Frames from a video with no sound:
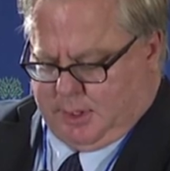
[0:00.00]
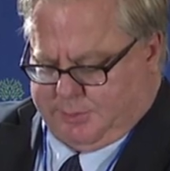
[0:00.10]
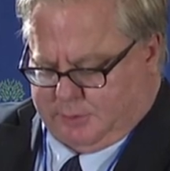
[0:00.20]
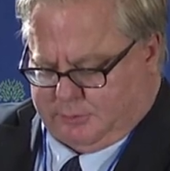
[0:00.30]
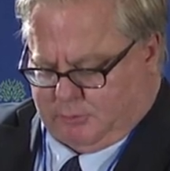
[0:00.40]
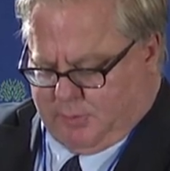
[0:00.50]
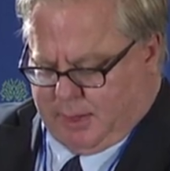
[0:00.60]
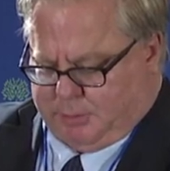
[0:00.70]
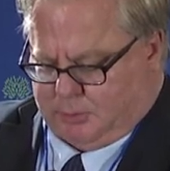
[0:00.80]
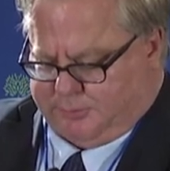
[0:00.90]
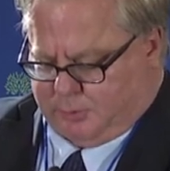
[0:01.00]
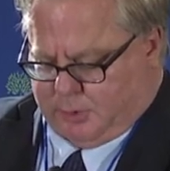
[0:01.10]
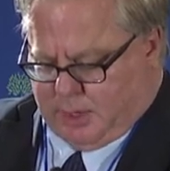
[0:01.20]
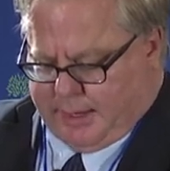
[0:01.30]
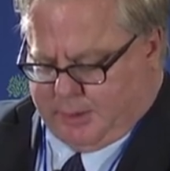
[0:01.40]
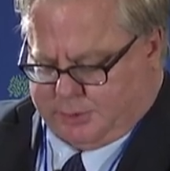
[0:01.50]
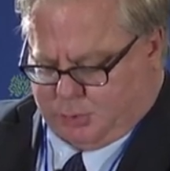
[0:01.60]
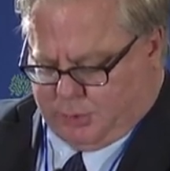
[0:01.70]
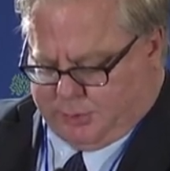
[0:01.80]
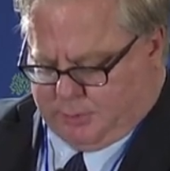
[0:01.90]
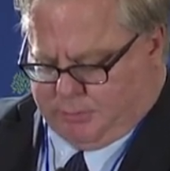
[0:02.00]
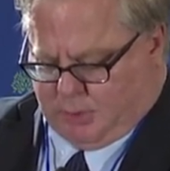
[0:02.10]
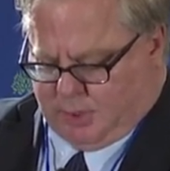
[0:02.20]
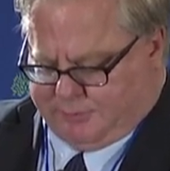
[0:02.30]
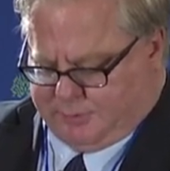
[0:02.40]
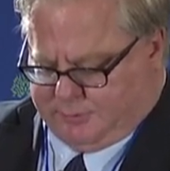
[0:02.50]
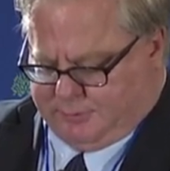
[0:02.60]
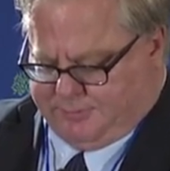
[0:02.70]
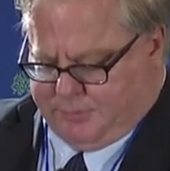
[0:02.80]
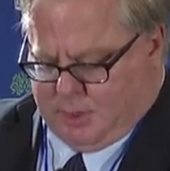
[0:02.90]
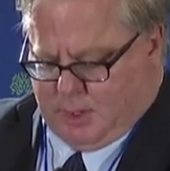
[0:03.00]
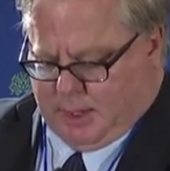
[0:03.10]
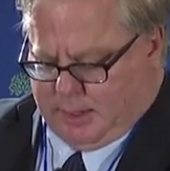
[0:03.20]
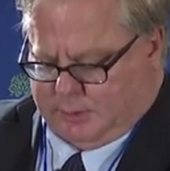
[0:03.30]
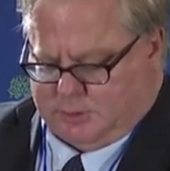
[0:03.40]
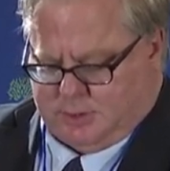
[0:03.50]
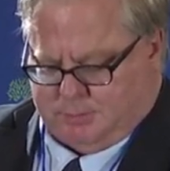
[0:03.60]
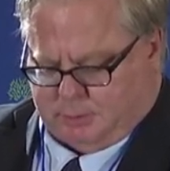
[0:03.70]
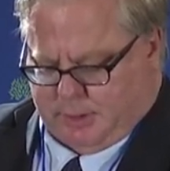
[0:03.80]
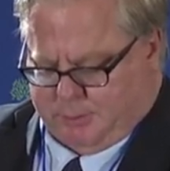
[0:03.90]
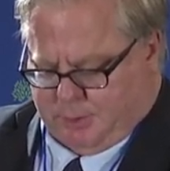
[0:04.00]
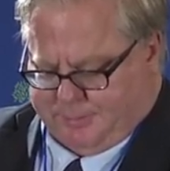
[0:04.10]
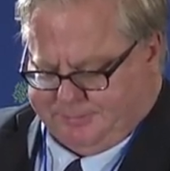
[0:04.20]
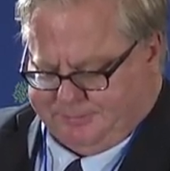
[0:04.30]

their scramble for higher short-term profits and cheap labor.